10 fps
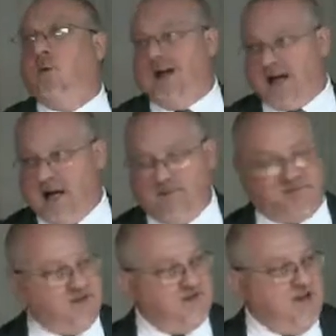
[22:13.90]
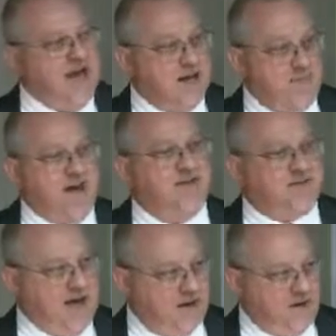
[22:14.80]
when it comes to sin being
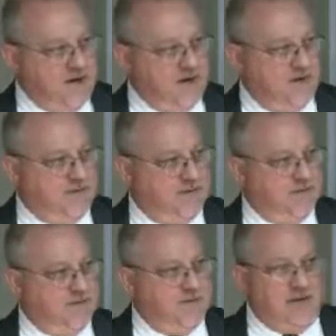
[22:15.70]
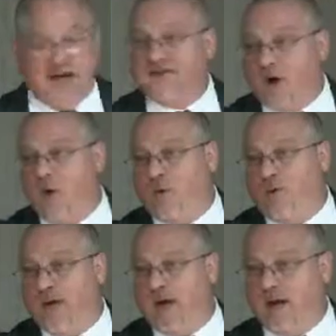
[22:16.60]
settled. That's the whole
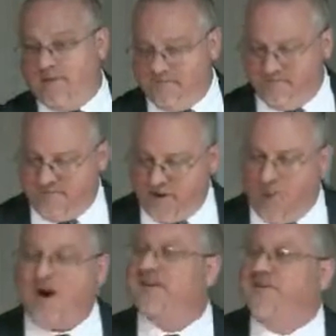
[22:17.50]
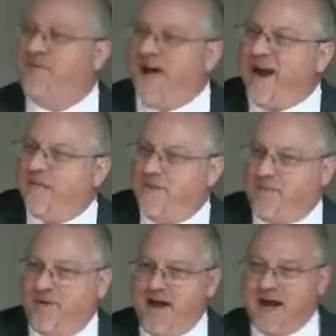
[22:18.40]
thing. And what does the fat
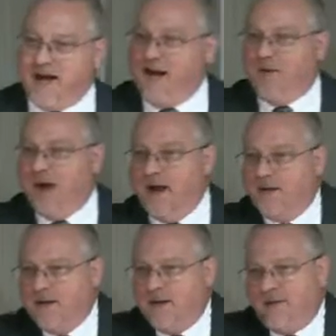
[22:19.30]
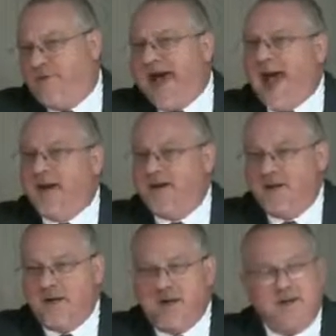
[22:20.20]
represent anyway? Fat.
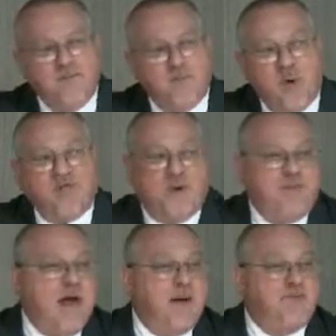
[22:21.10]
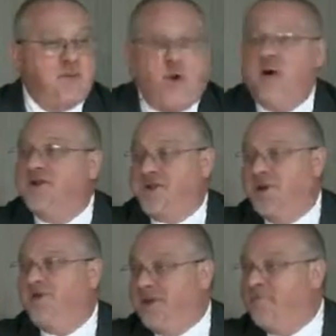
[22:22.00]
Well, sometimes the word is
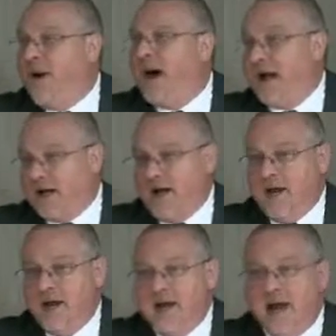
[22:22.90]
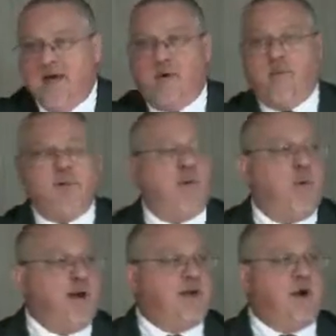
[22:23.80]
used symbolically. And you remember
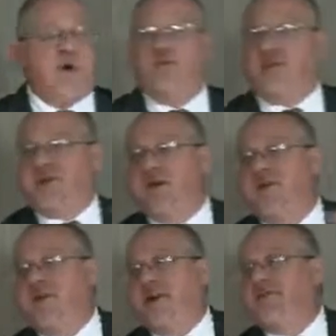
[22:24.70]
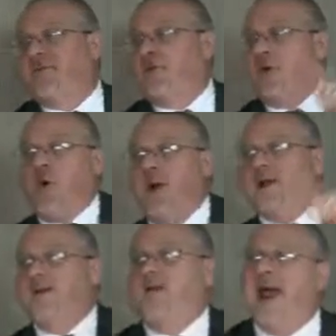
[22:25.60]
when He told the children of Israel, you're going
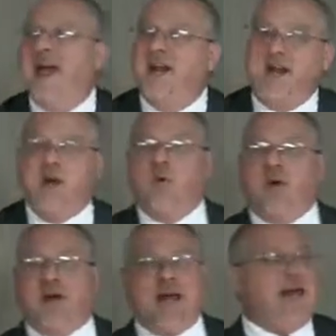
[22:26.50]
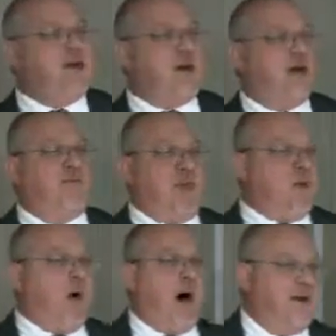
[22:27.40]
into the land and you will eat of
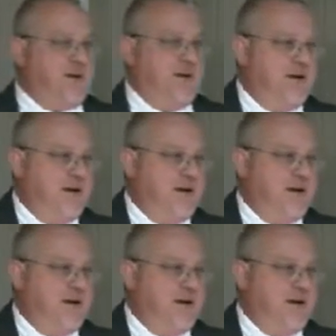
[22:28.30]
the what?